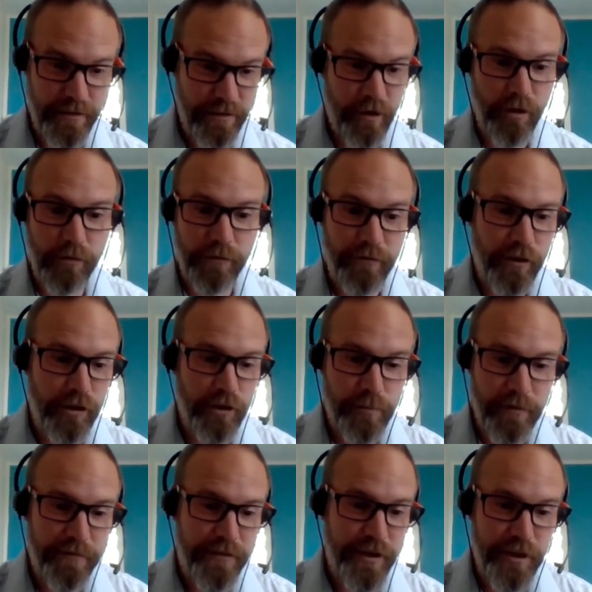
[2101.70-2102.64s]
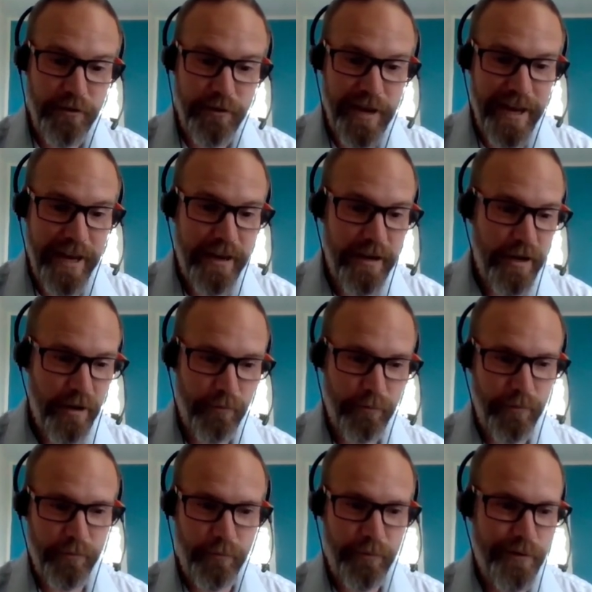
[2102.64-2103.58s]
to the whole volume of the UK.
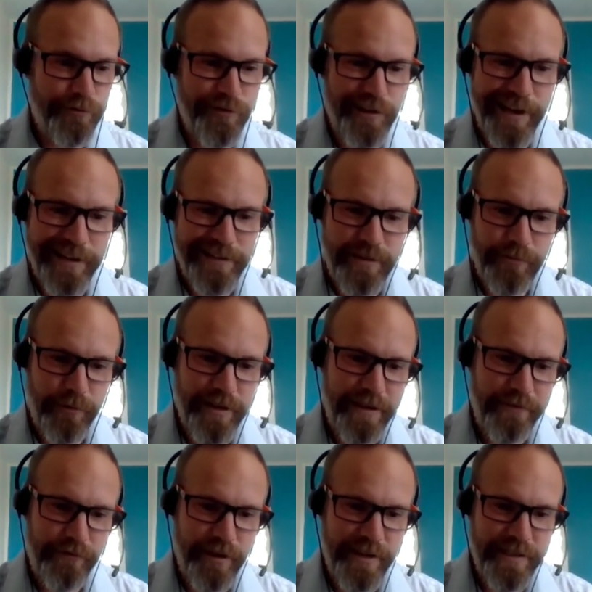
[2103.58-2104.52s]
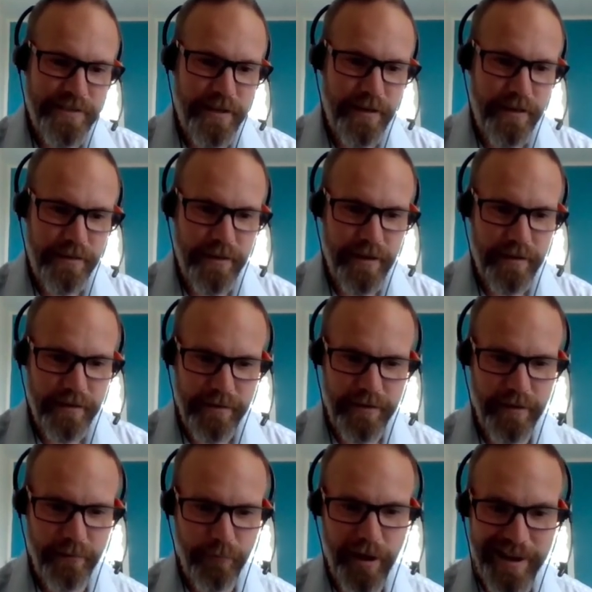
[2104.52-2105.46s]
We will react to whatever it is
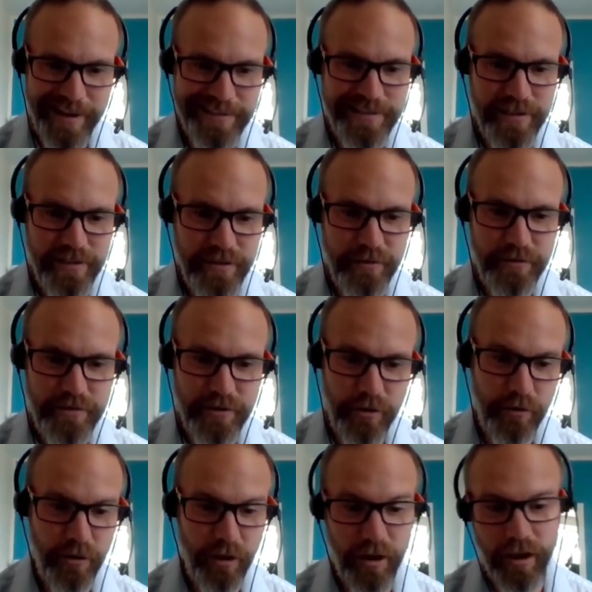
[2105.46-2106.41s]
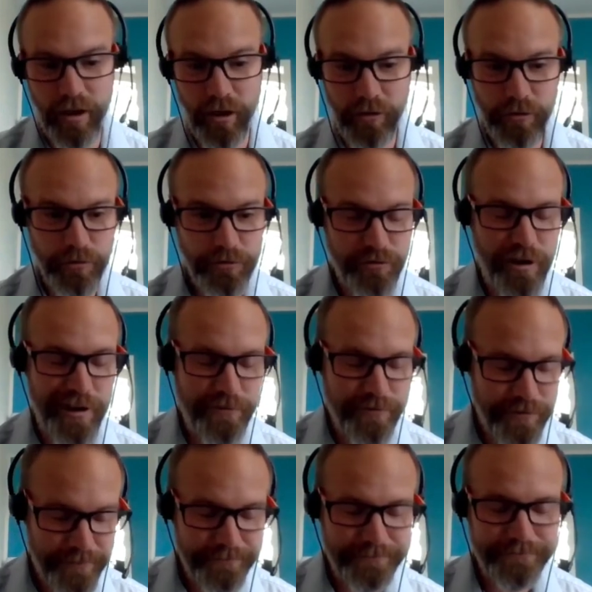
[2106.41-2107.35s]
that we're asked to do so on those
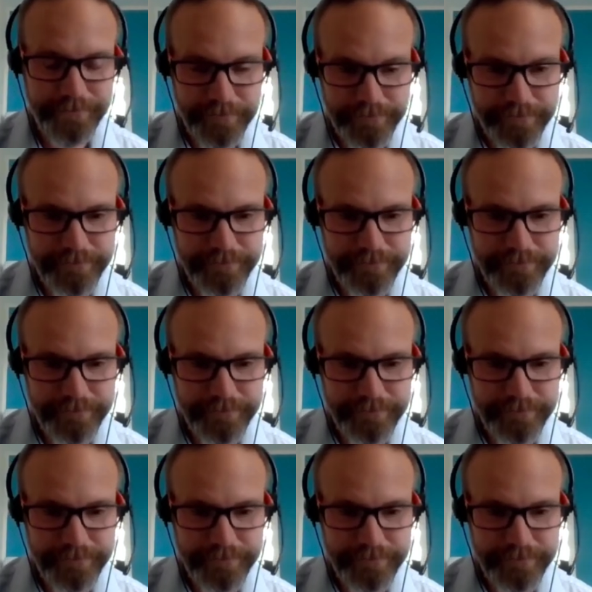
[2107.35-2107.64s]
grounds.